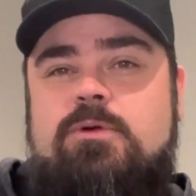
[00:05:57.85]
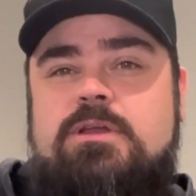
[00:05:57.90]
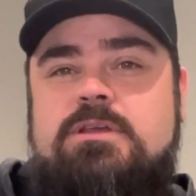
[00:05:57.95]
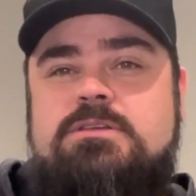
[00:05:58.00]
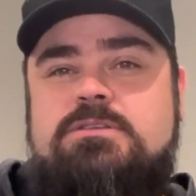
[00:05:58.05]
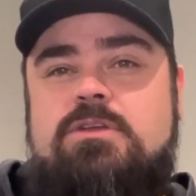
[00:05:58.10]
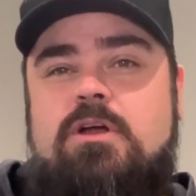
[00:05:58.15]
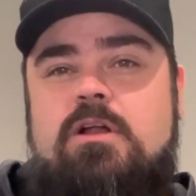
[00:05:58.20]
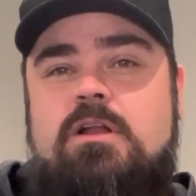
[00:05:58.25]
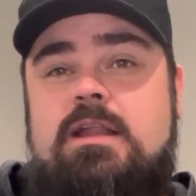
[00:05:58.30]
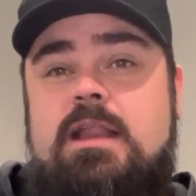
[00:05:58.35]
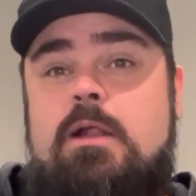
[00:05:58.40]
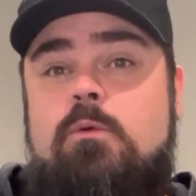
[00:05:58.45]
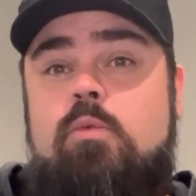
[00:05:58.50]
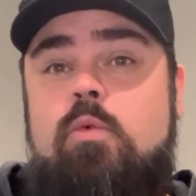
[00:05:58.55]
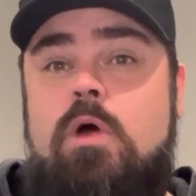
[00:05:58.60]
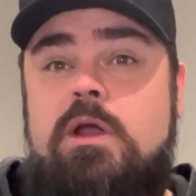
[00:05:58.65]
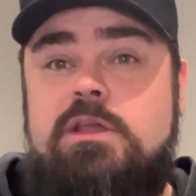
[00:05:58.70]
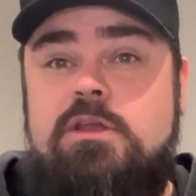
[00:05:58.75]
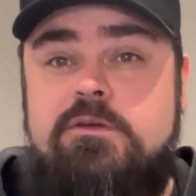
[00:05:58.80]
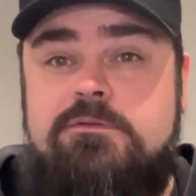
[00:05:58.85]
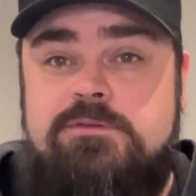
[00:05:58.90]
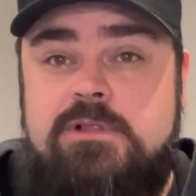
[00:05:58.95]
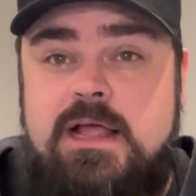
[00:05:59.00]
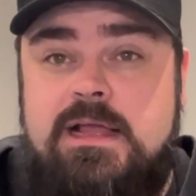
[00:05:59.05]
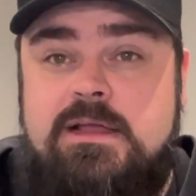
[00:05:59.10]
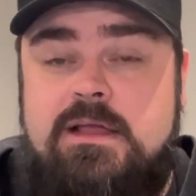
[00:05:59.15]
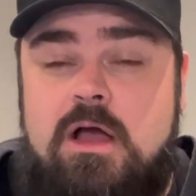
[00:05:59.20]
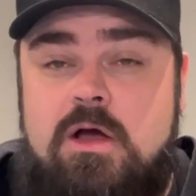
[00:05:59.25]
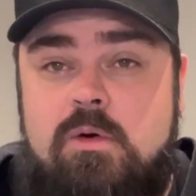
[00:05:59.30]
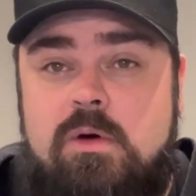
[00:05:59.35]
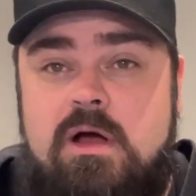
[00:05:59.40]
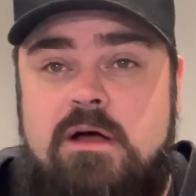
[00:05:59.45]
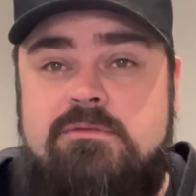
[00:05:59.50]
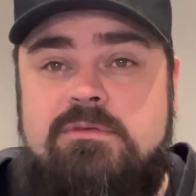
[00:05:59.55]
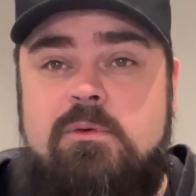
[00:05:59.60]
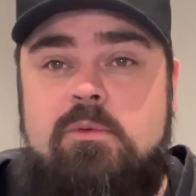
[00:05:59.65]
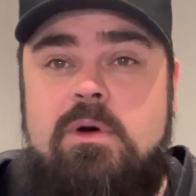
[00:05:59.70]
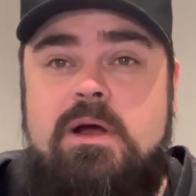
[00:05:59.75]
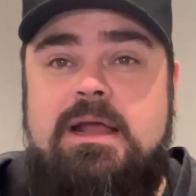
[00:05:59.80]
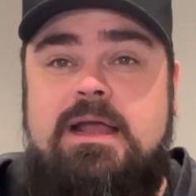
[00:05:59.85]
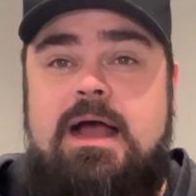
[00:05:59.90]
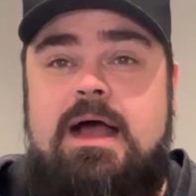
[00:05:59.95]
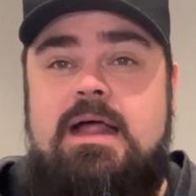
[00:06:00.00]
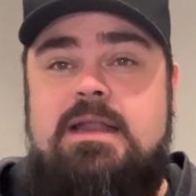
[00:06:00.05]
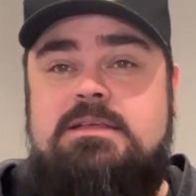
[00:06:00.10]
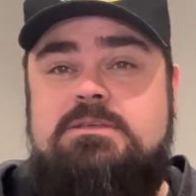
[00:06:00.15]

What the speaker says: you started and what you've let go of and what God